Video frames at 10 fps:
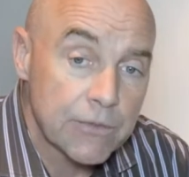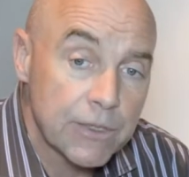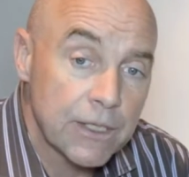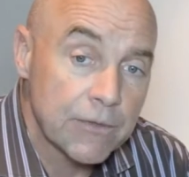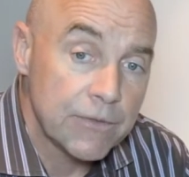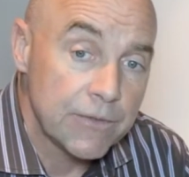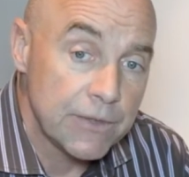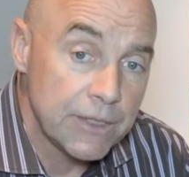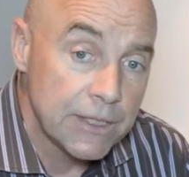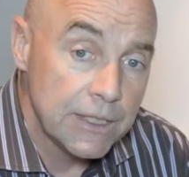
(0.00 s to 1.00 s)

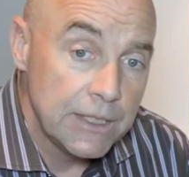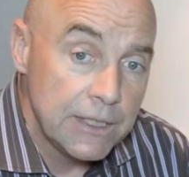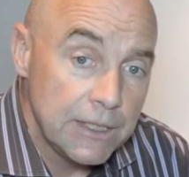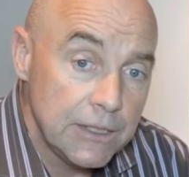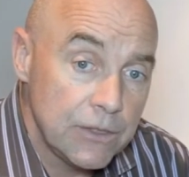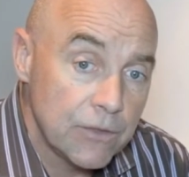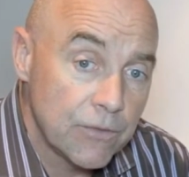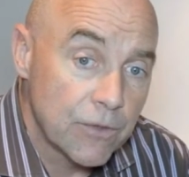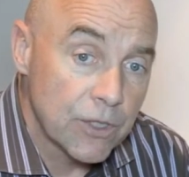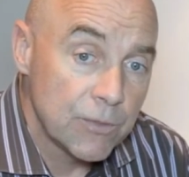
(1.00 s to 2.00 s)
350 into
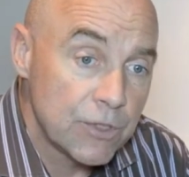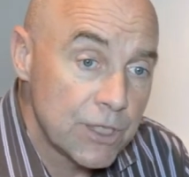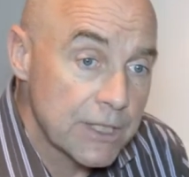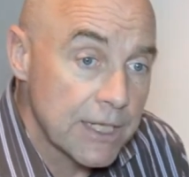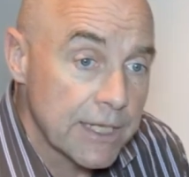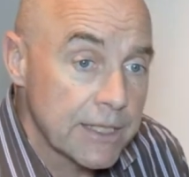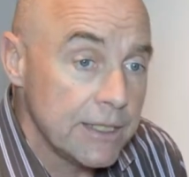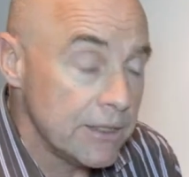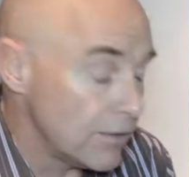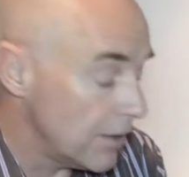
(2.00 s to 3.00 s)
4 ohms, just like the
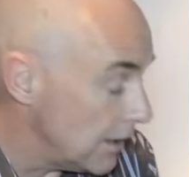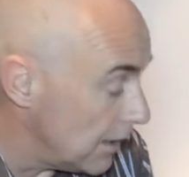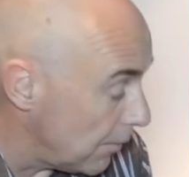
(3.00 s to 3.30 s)
integrated